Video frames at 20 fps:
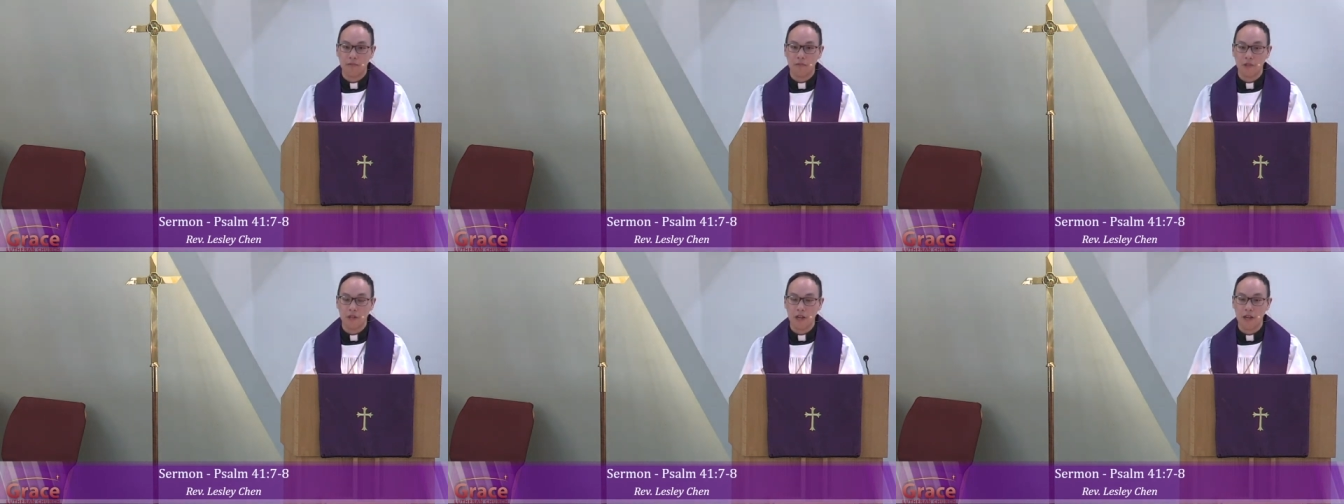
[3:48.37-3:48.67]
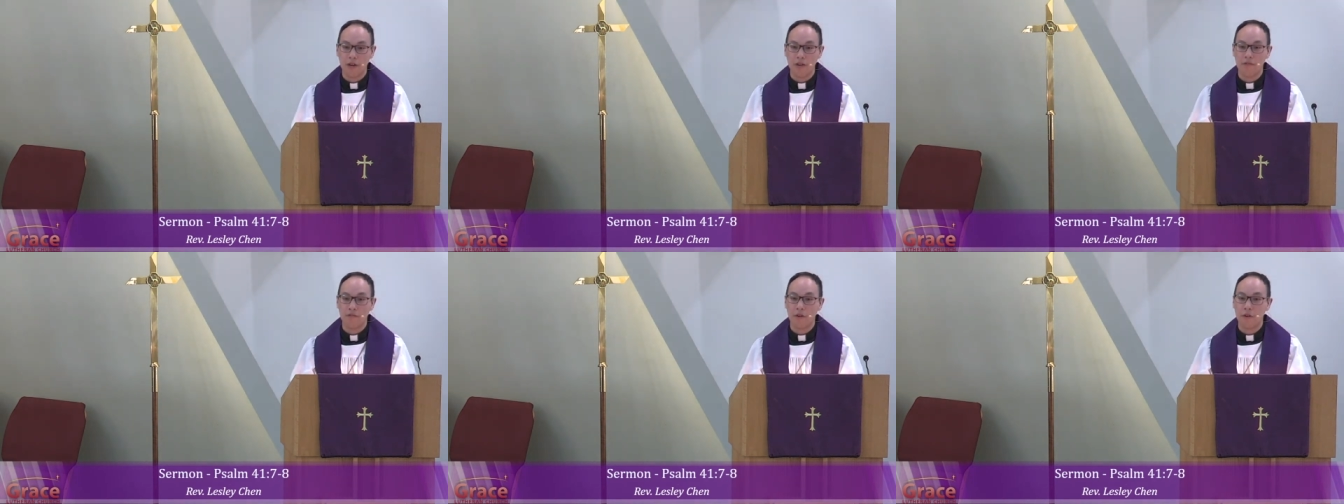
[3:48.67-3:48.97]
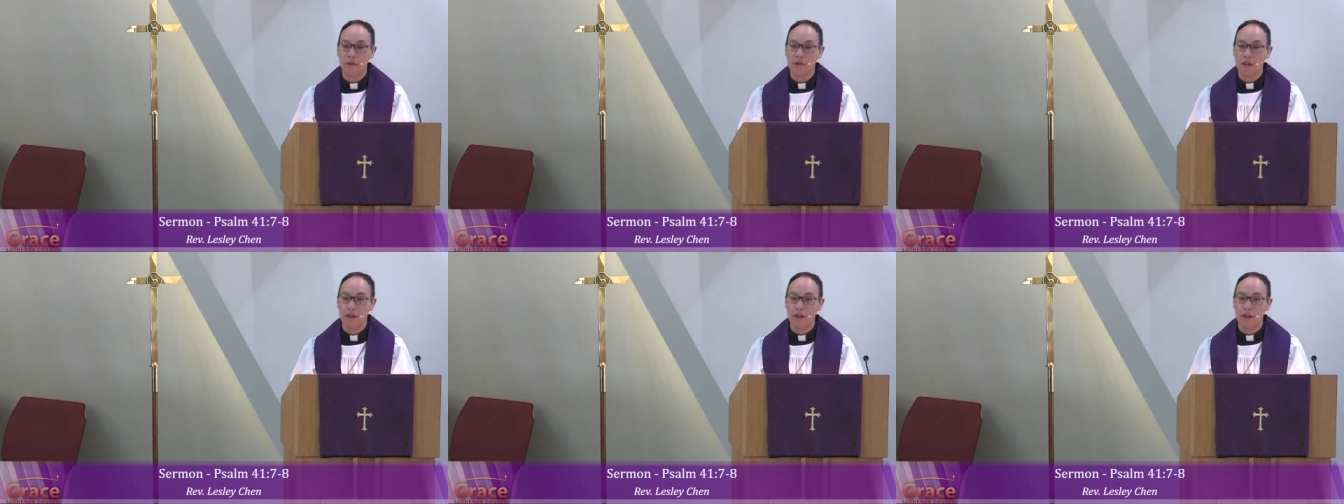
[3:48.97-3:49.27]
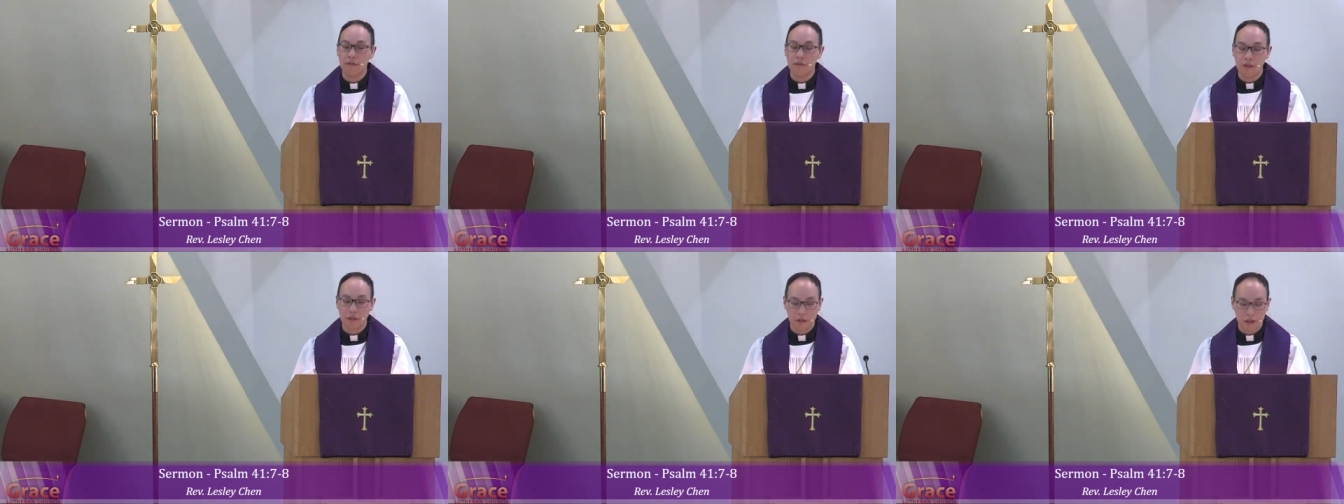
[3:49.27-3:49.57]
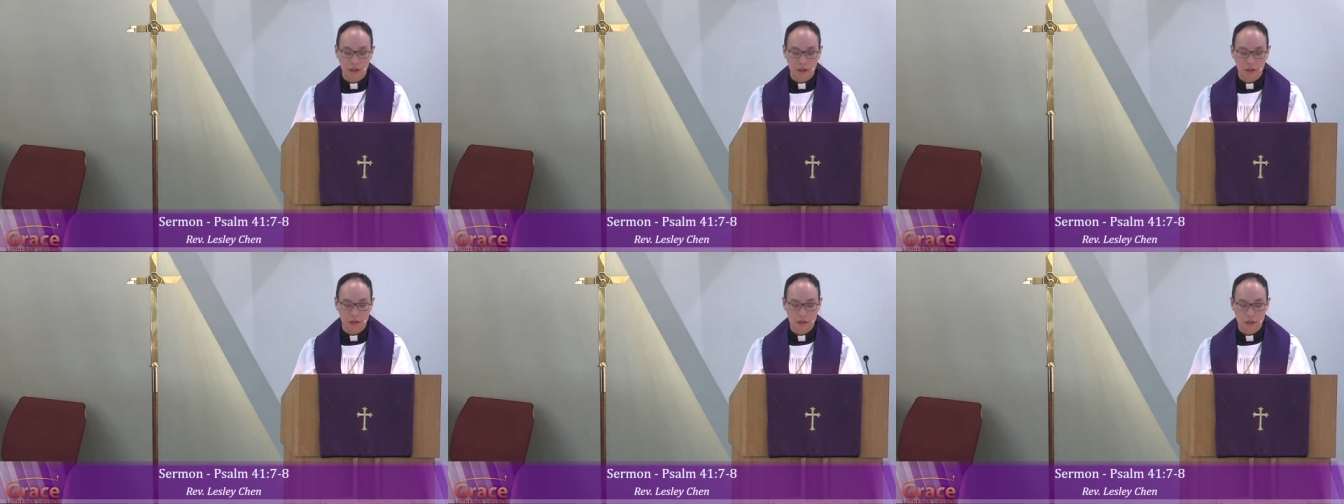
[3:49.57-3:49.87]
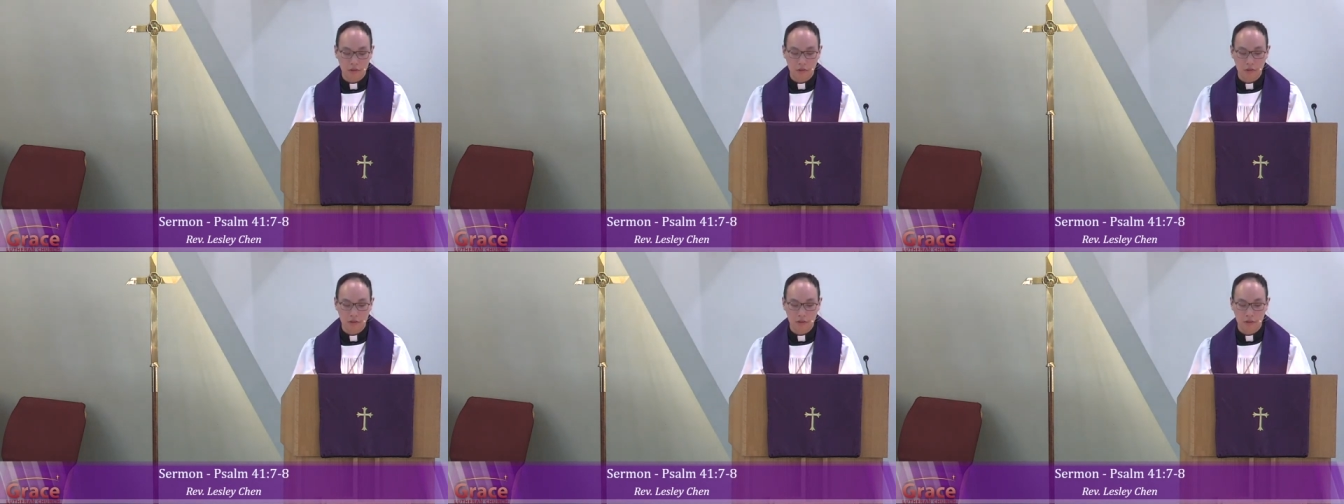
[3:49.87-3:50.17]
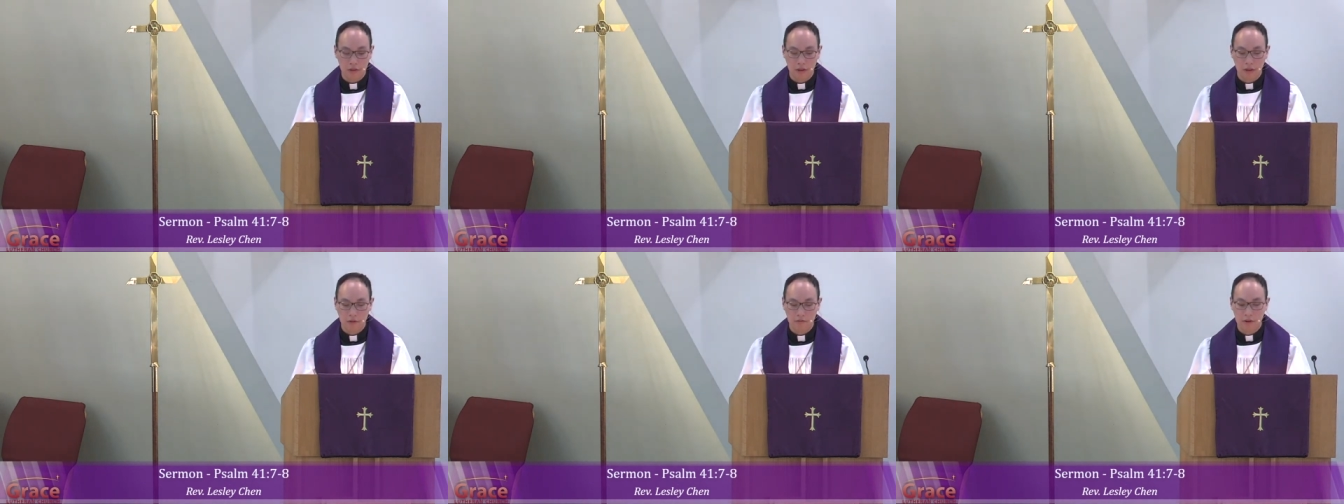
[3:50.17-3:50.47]
She had her phone and everything. She
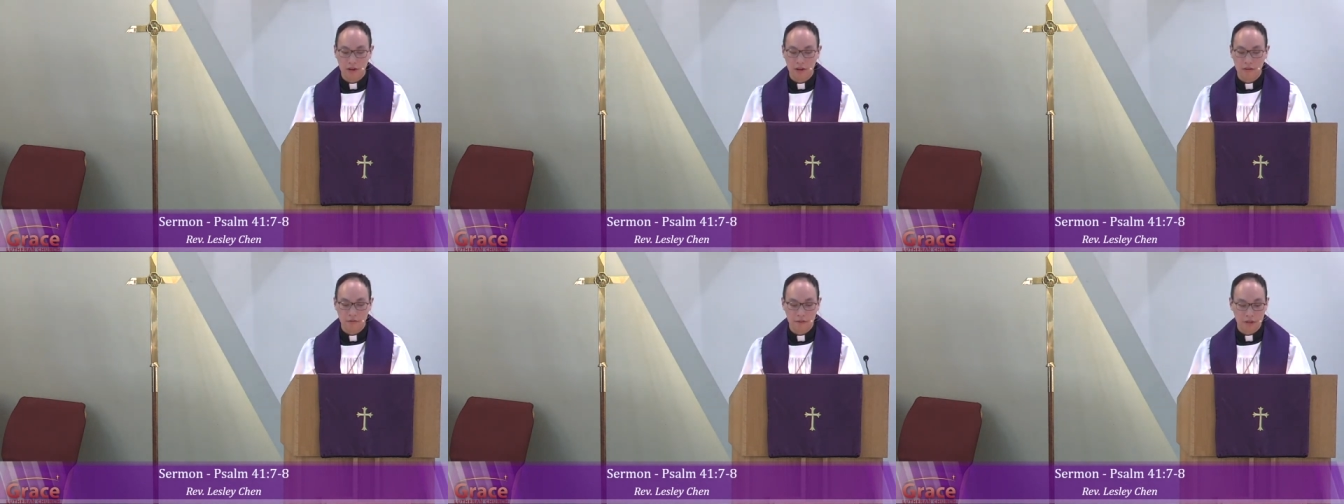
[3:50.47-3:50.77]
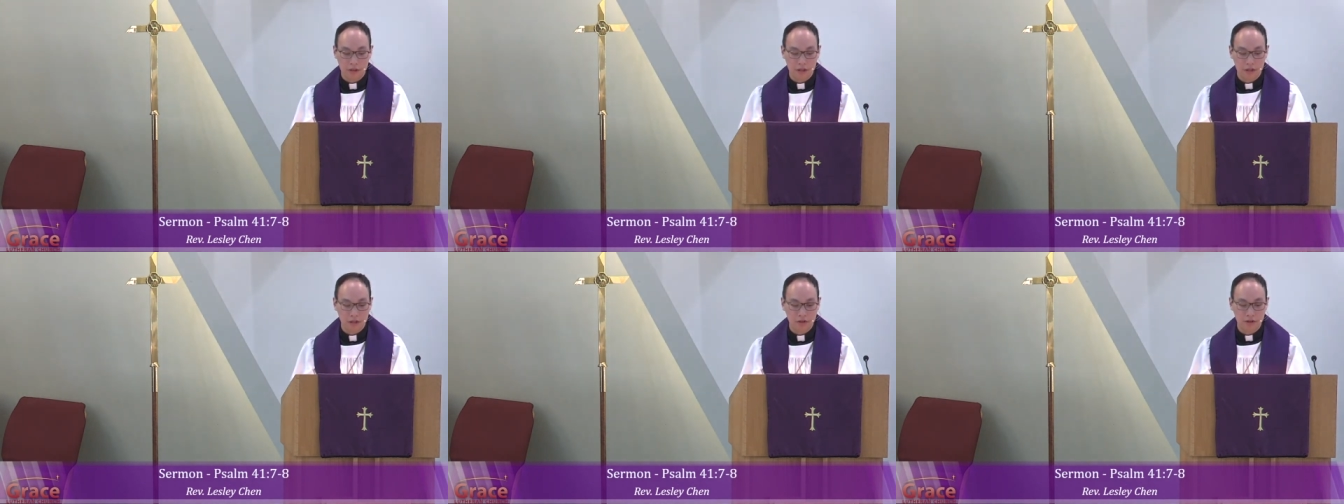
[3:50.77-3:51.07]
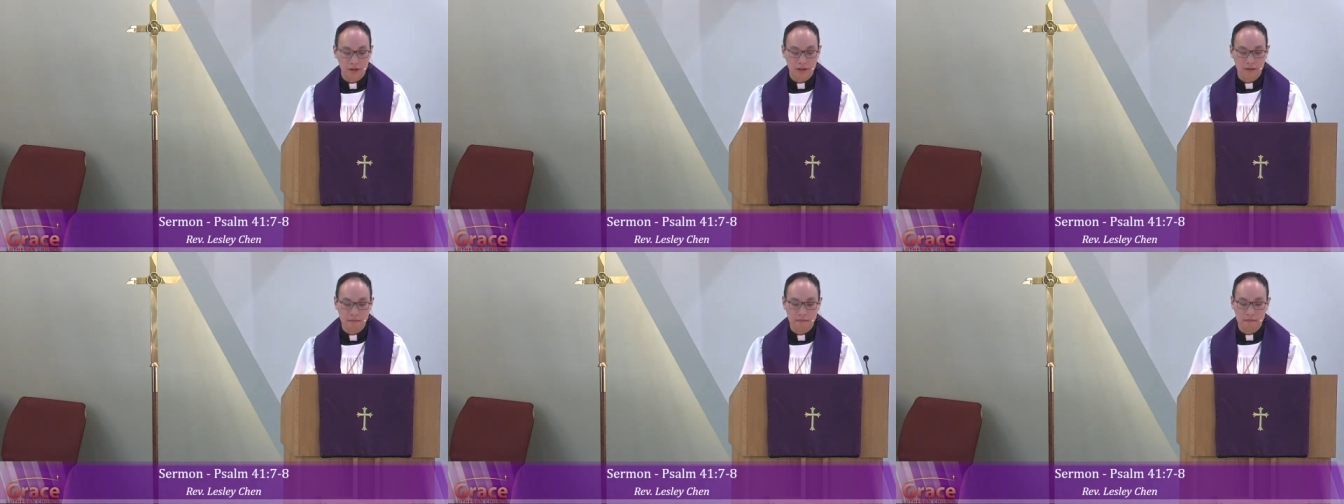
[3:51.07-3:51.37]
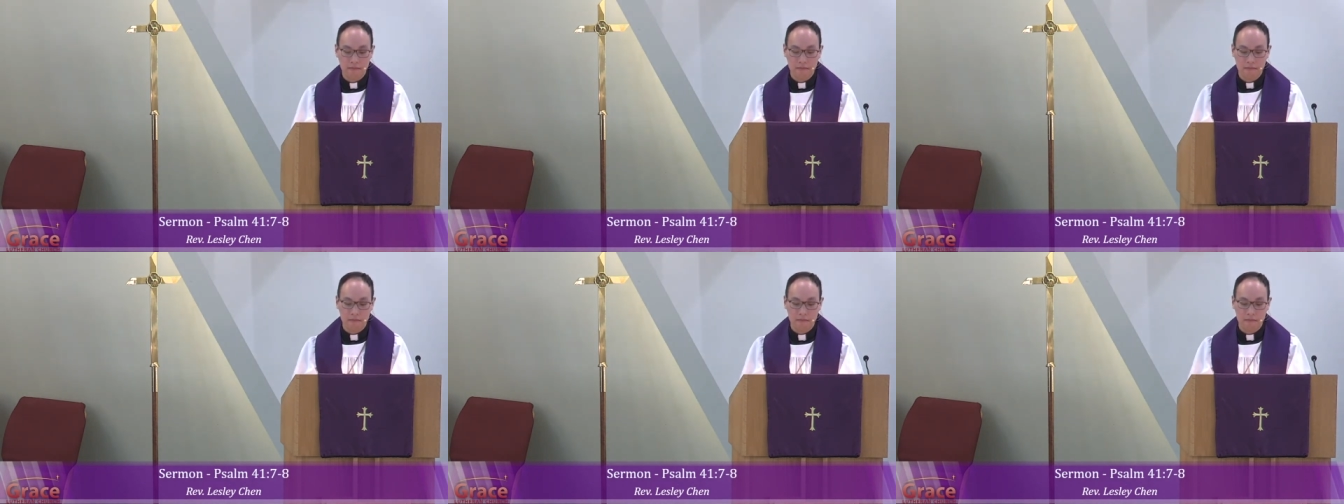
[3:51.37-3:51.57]
was ready for this trip.